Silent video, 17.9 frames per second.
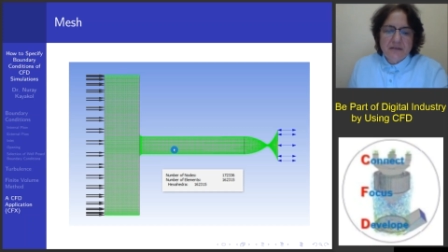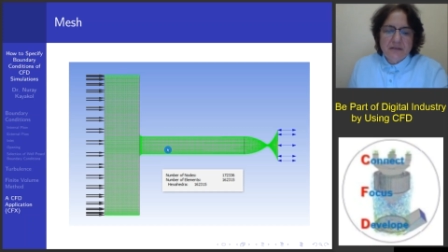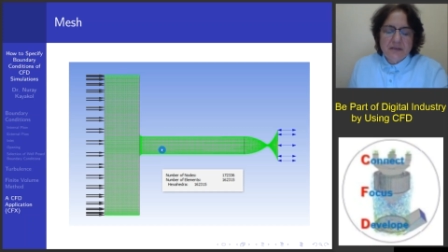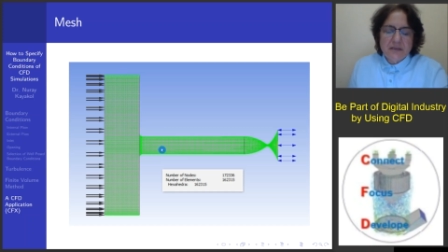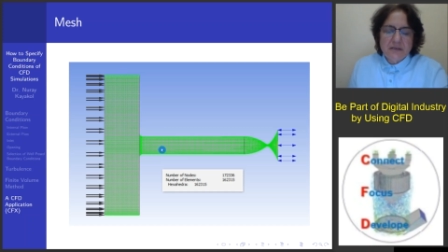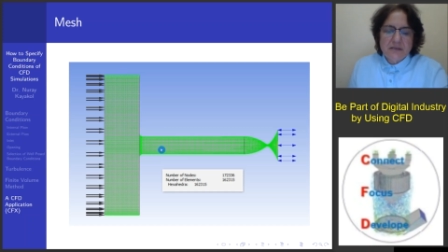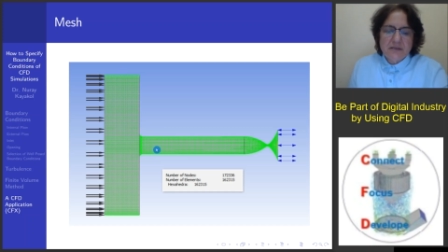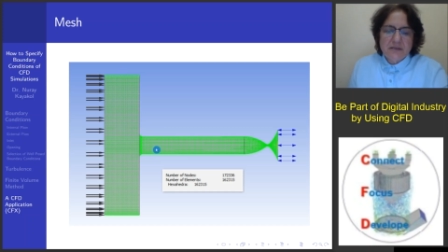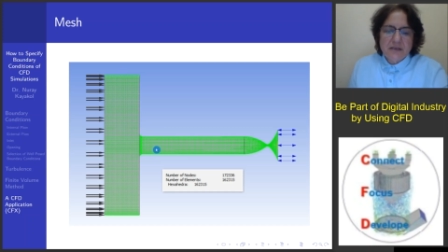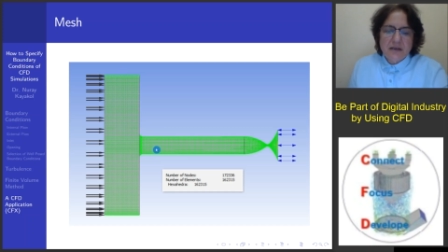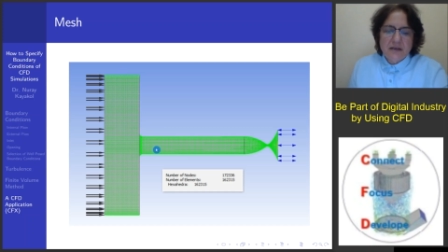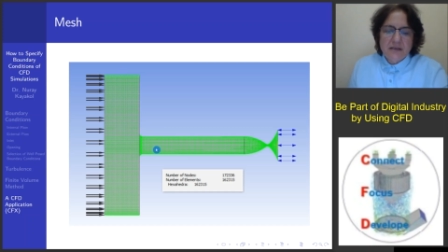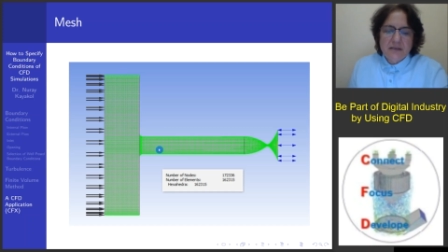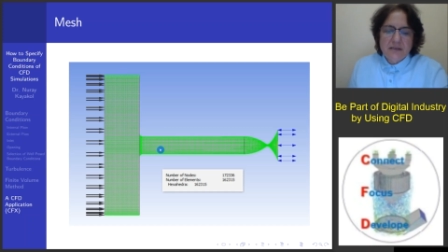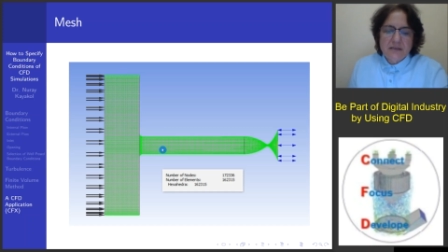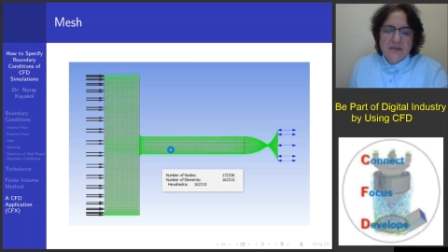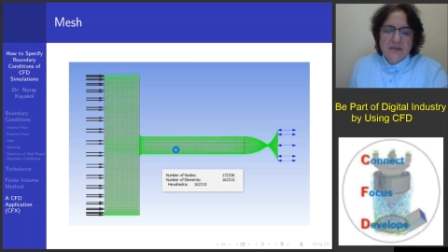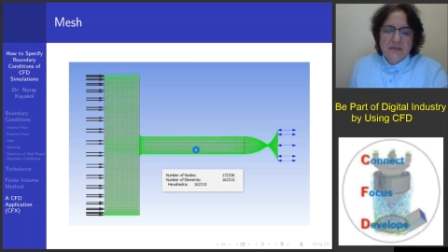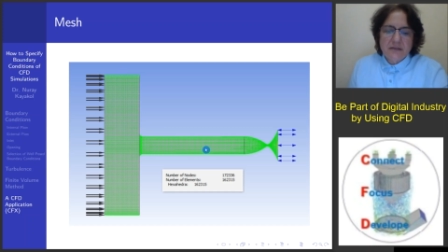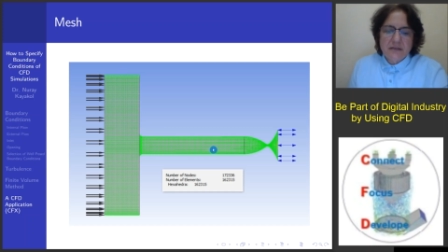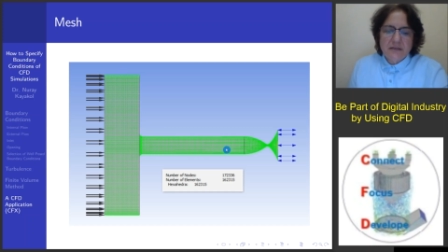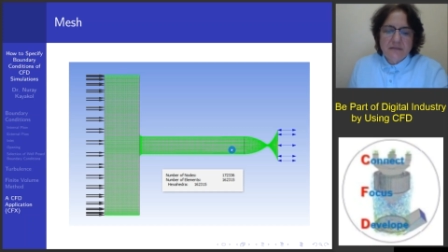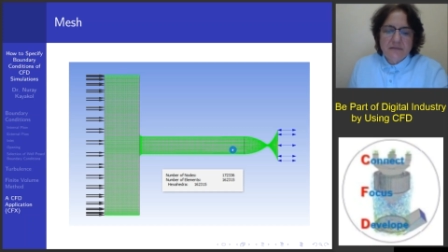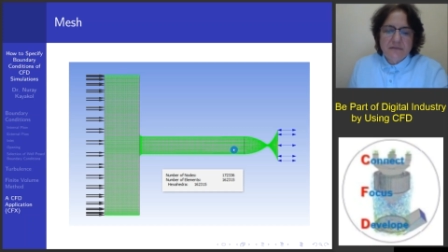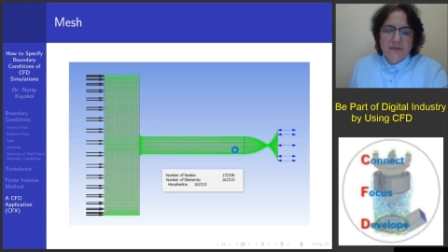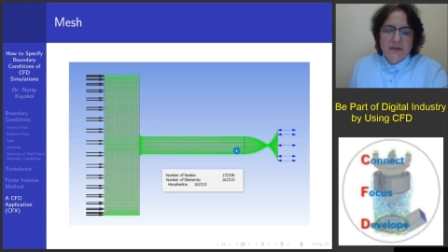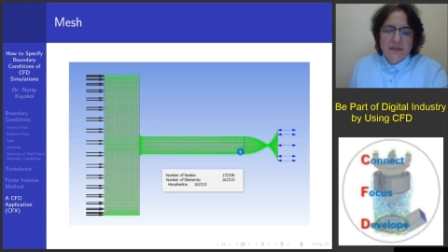size
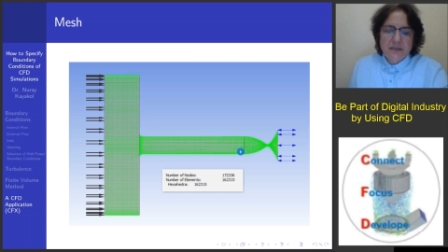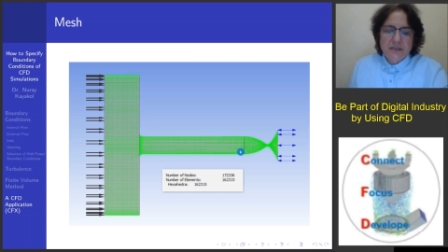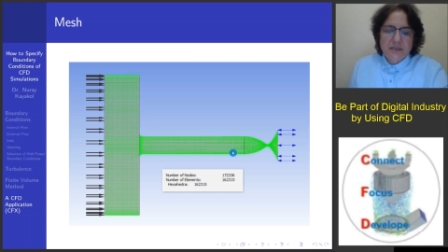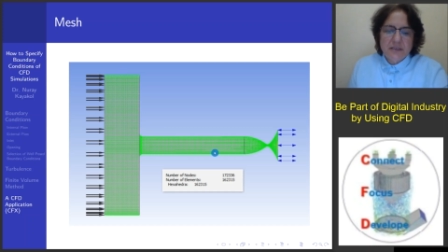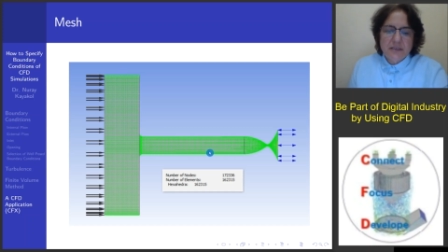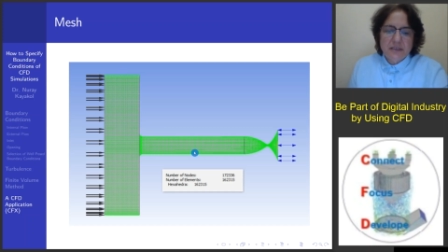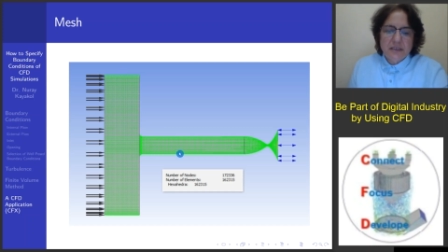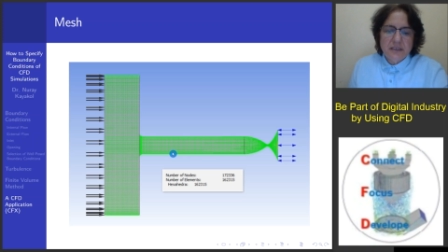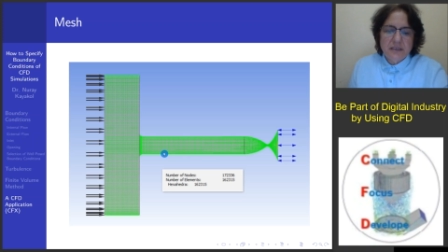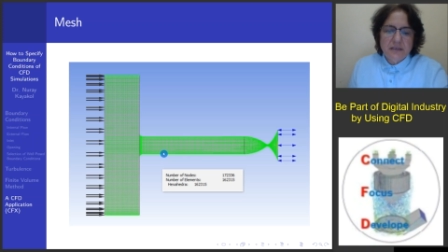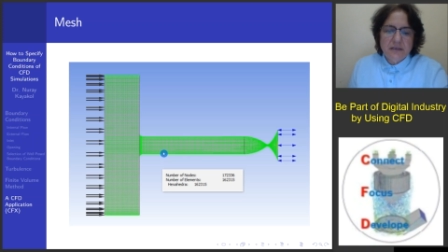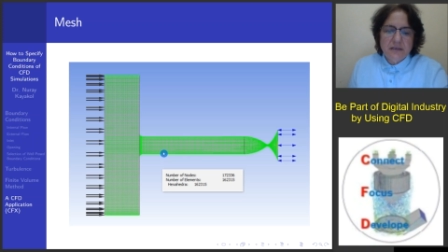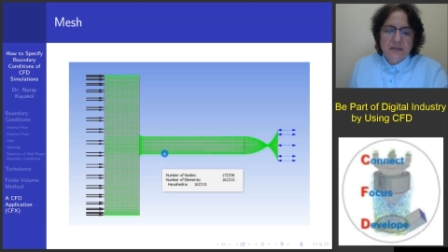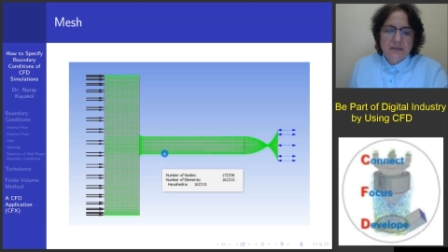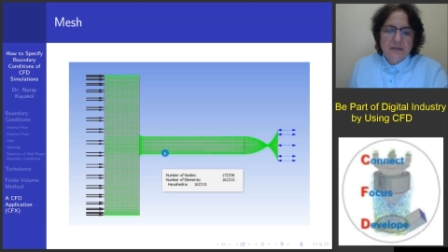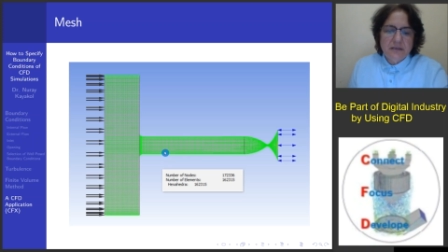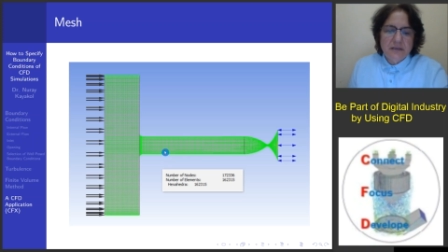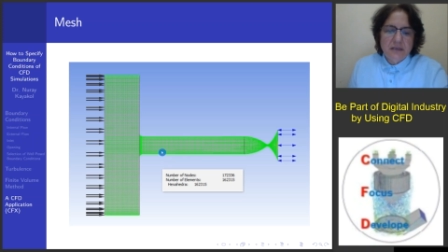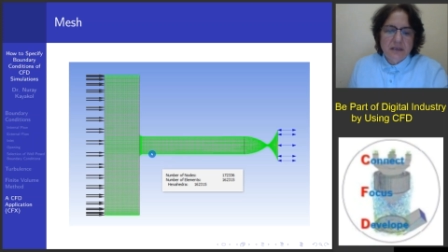functioning here.